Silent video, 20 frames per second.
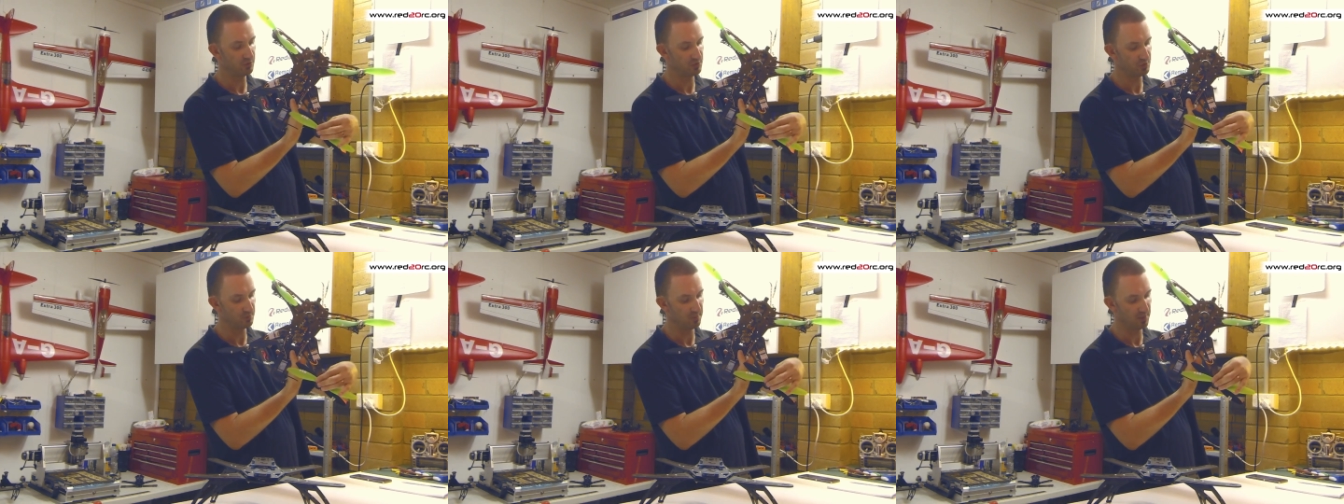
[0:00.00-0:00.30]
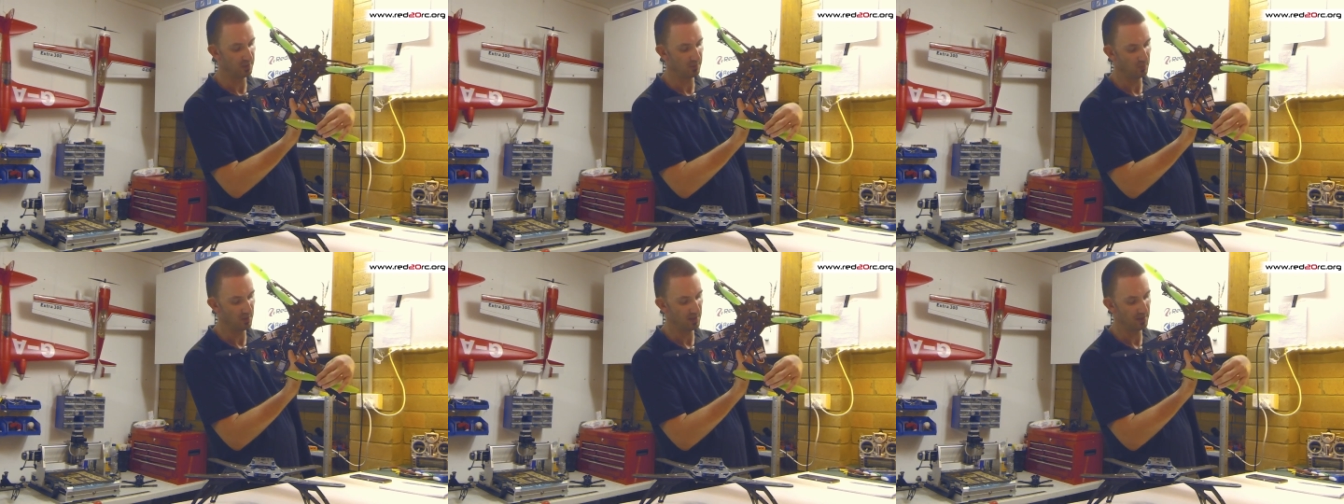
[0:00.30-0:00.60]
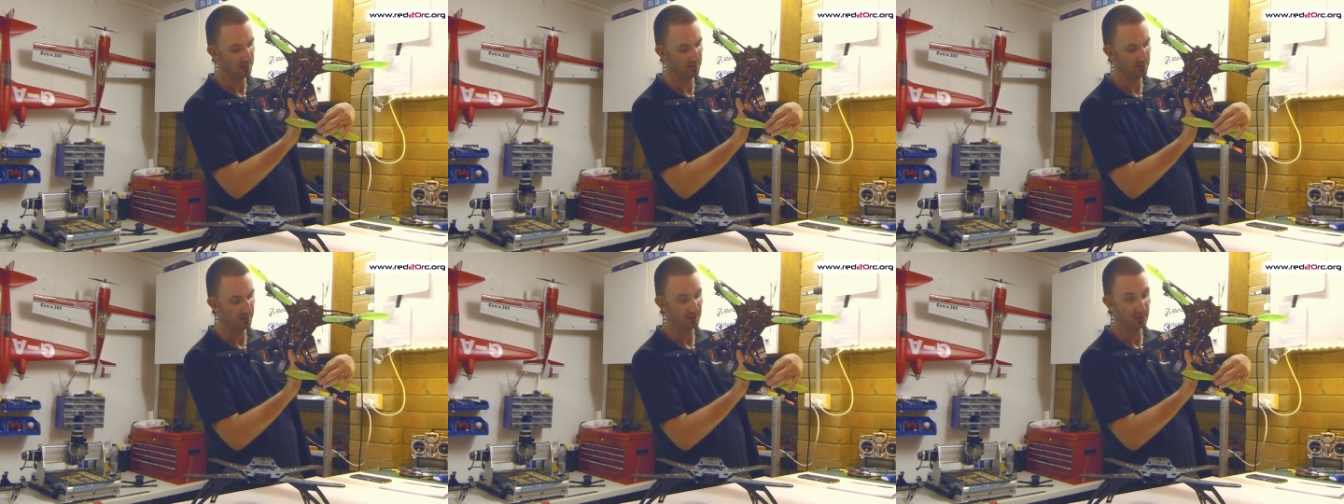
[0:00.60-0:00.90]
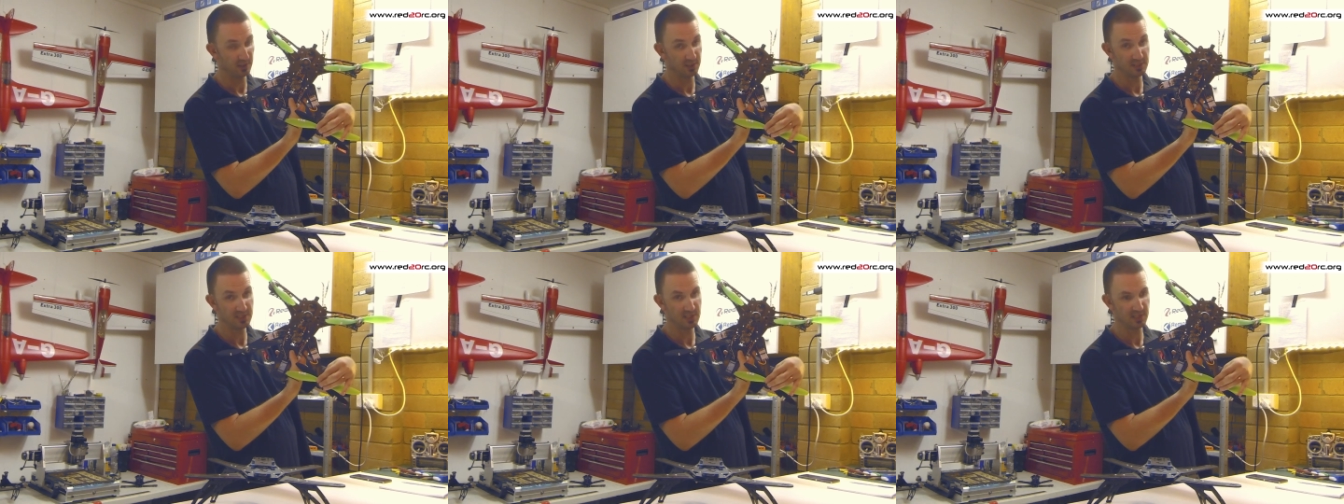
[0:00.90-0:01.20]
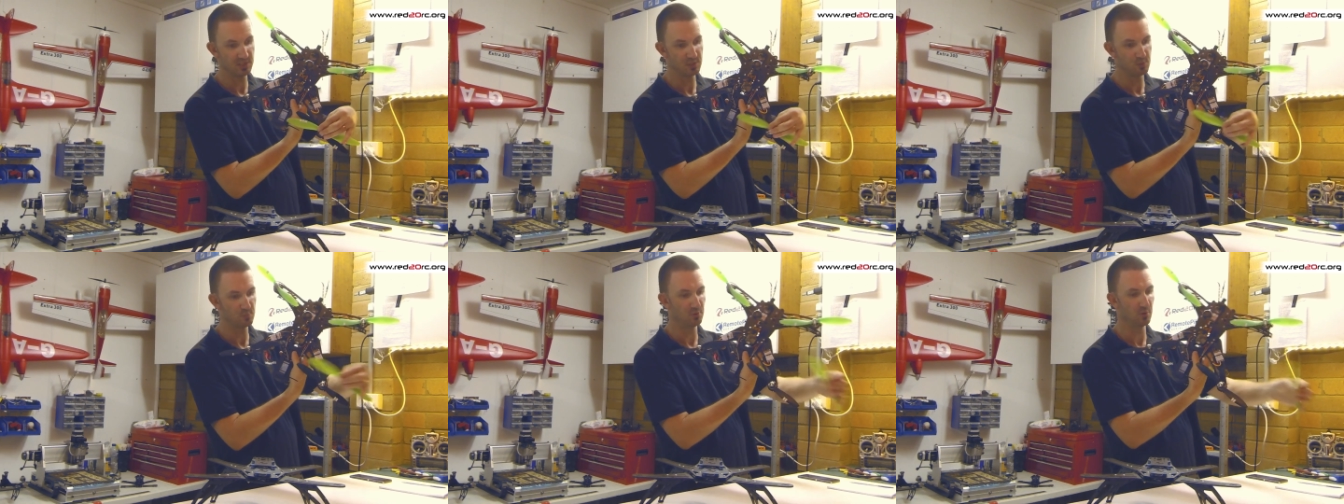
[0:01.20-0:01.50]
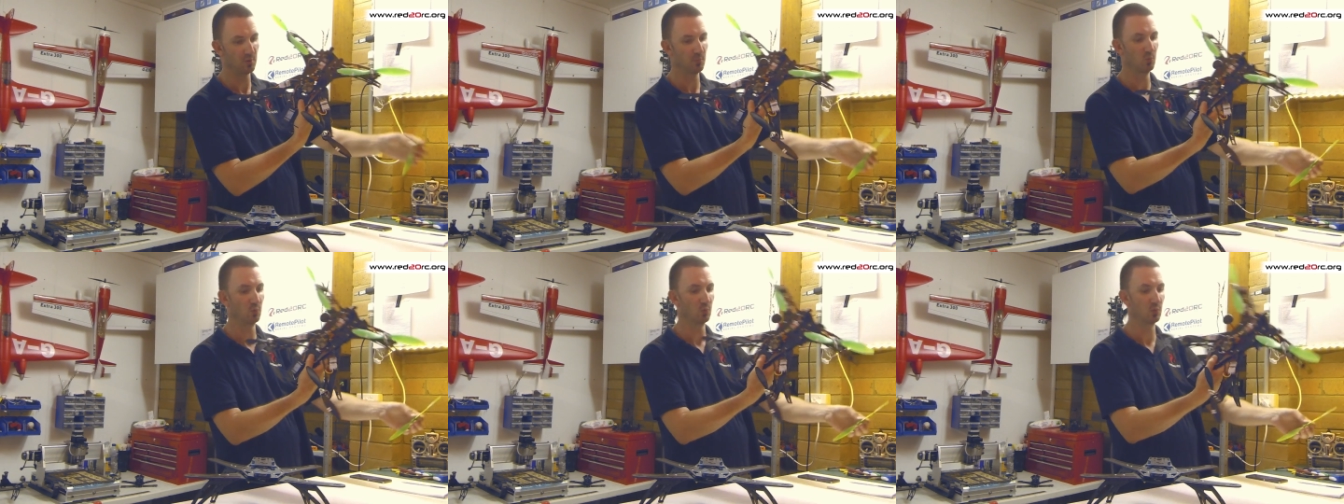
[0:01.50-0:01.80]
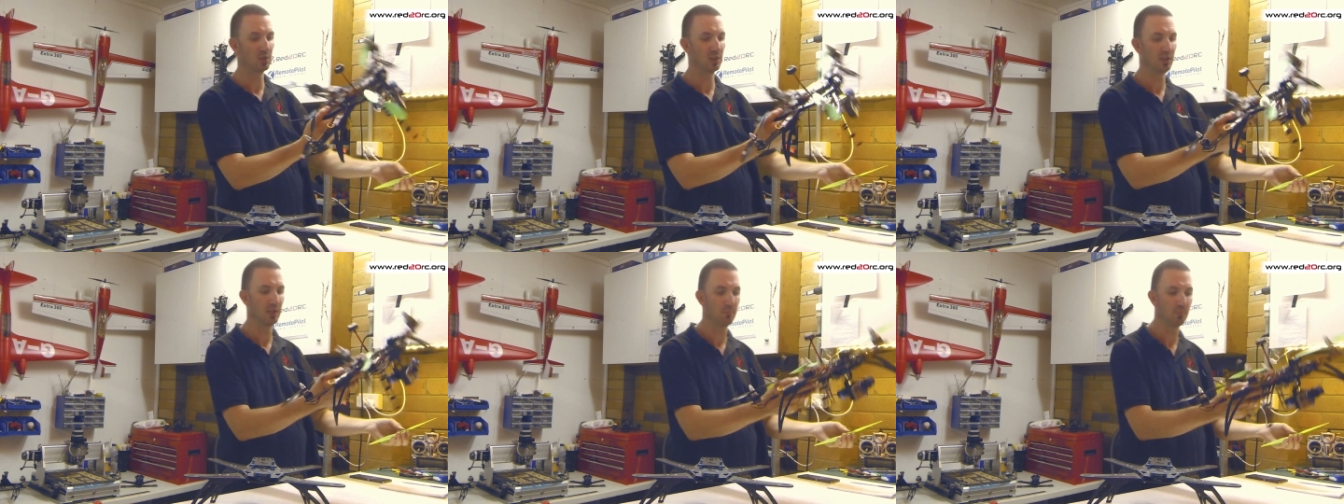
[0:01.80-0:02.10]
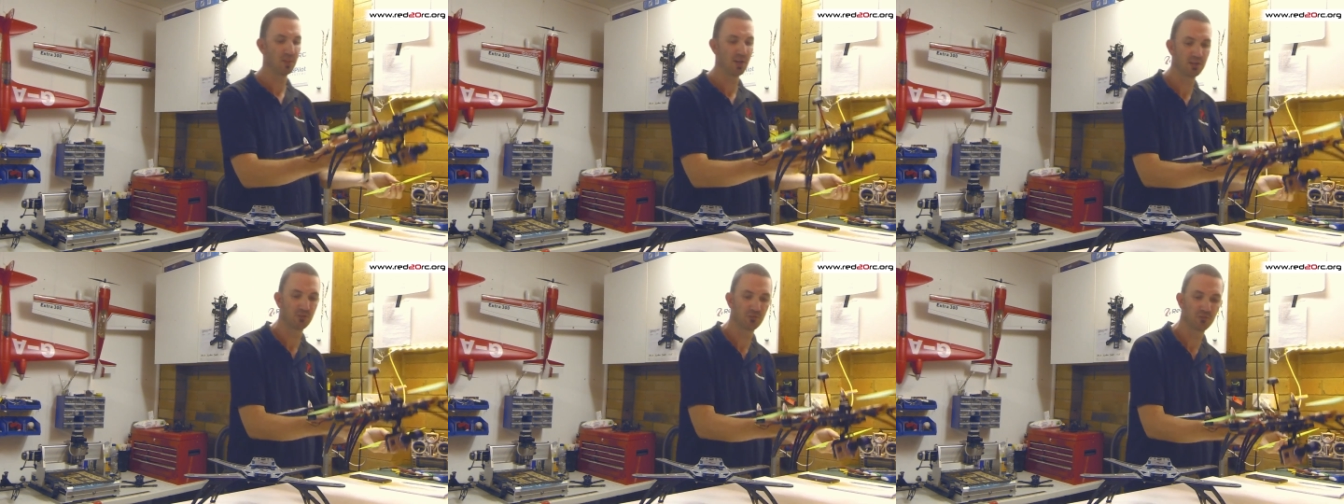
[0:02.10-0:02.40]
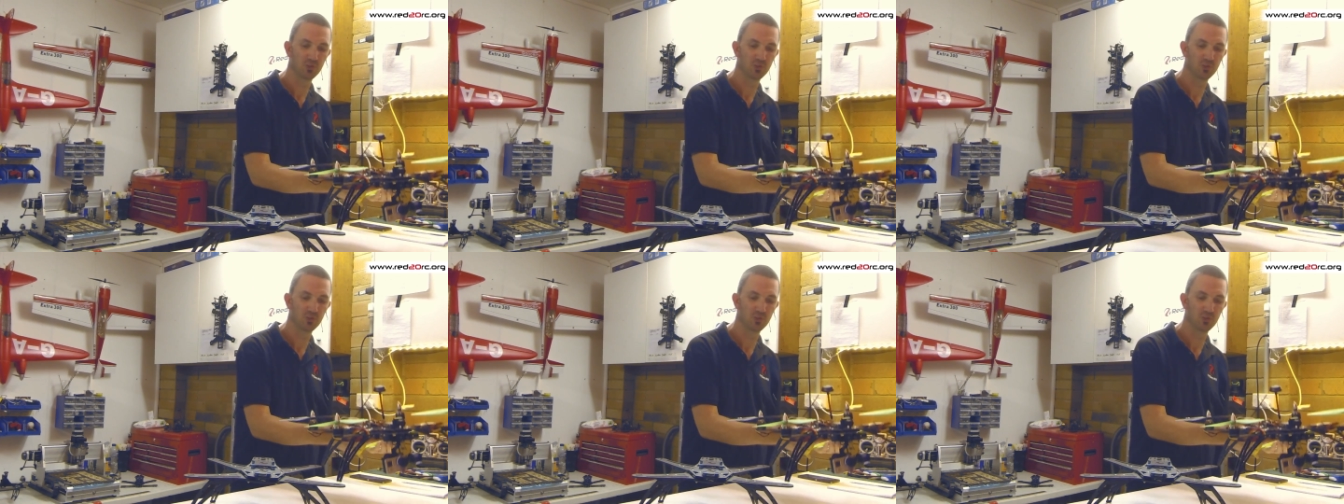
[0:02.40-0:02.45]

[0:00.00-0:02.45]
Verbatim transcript: just be aware that the 10 inch prop will clip that,